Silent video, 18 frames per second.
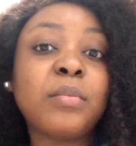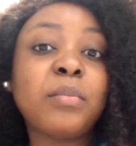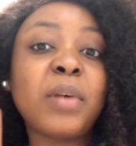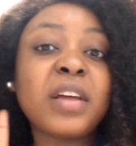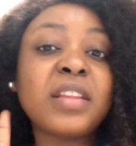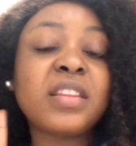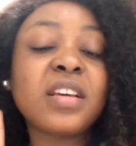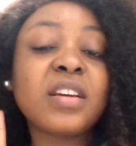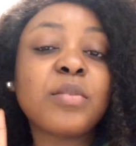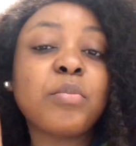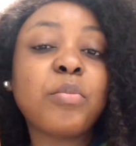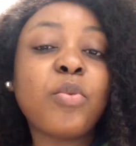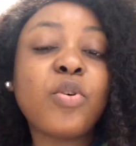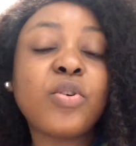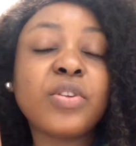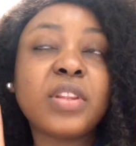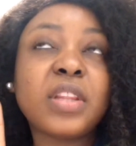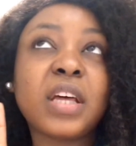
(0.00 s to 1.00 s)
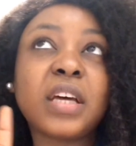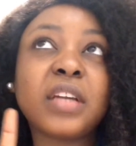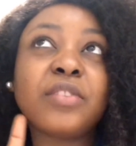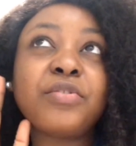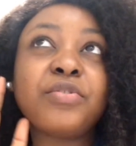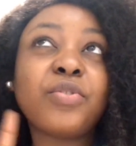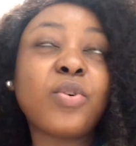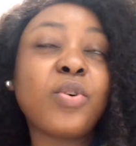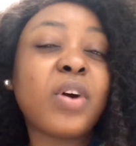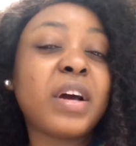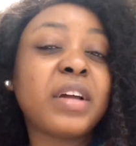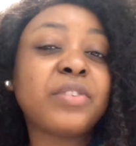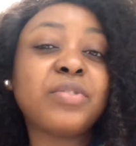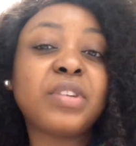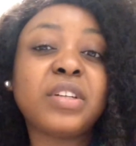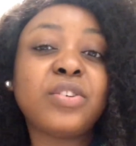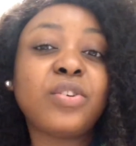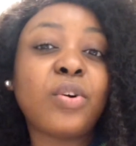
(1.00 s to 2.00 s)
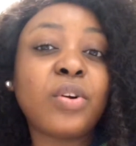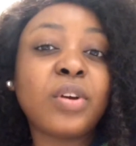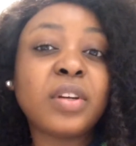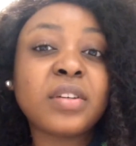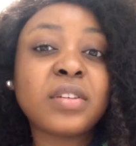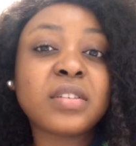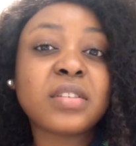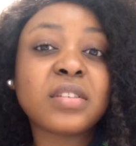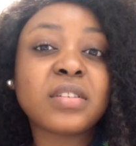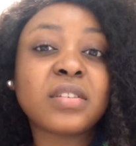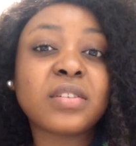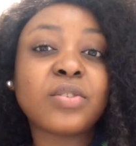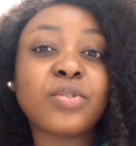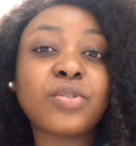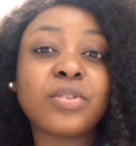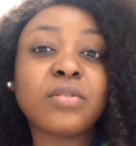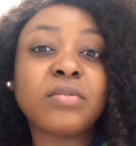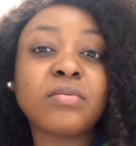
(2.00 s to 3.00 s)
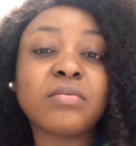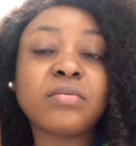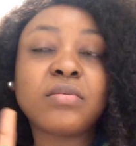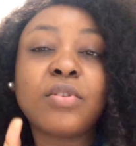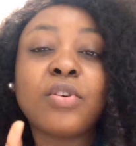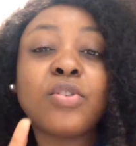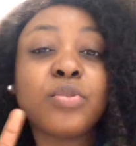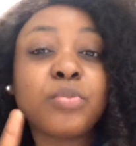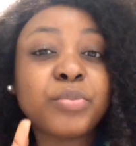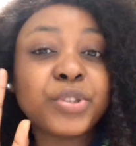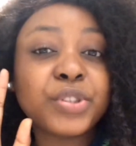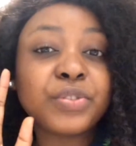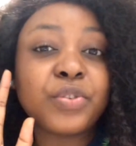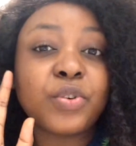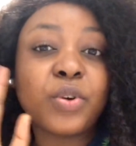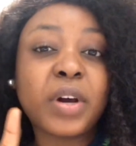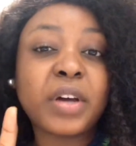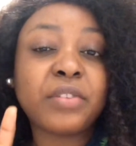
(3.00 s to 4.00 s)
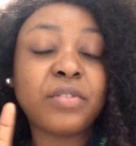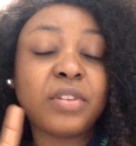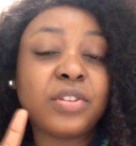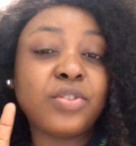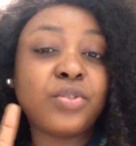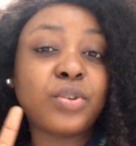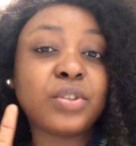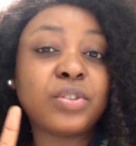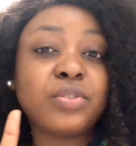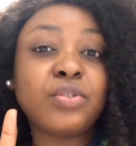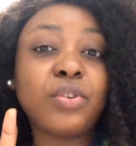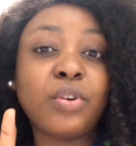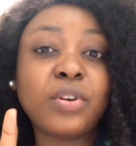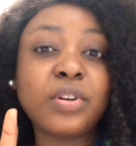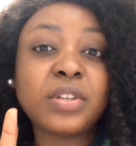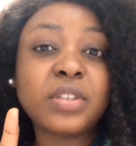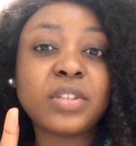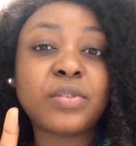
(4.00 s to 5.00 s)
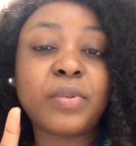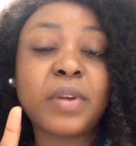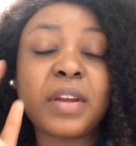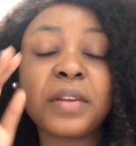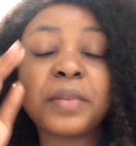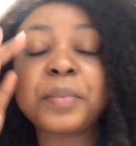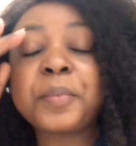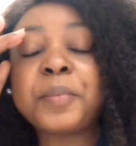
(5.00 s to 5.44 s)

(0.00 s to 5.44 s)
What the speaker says: I think, more than $400 or almost $400 US, right?